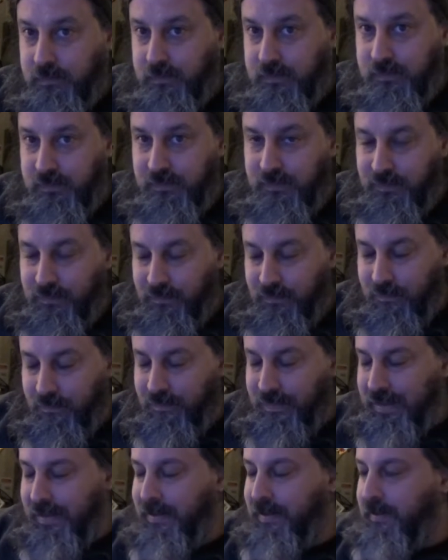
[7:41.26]

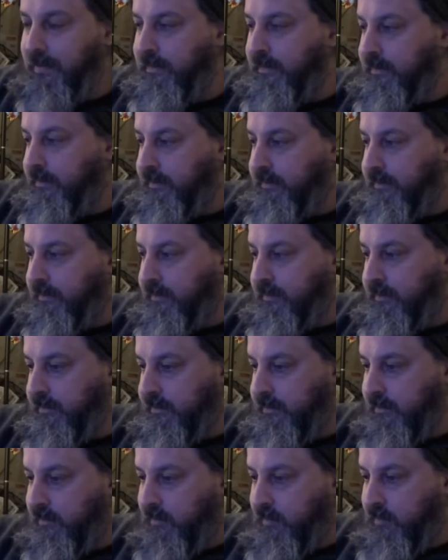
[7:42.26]

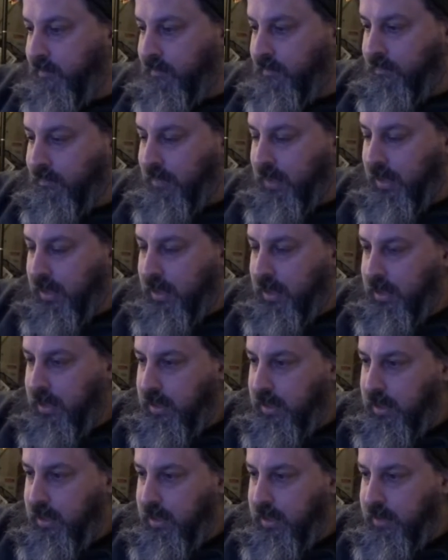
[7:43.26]

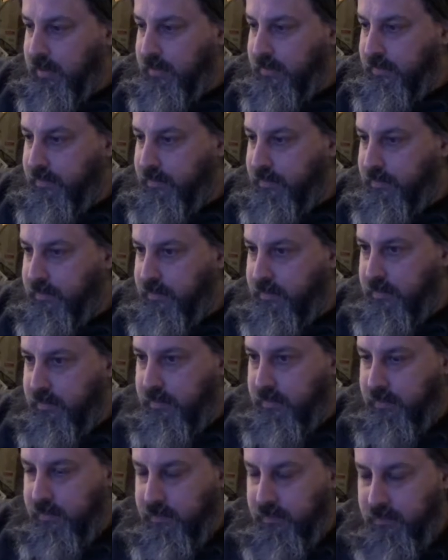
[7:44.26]

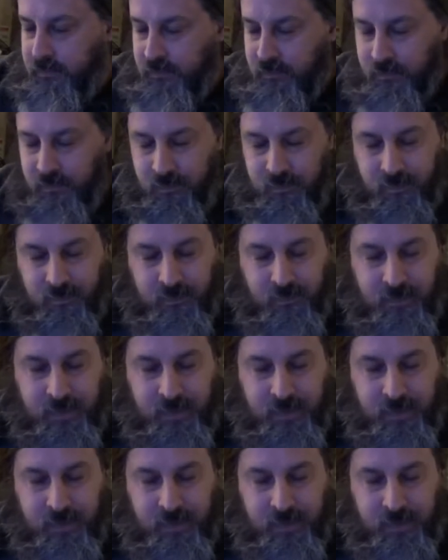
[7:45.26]
Nothing is said.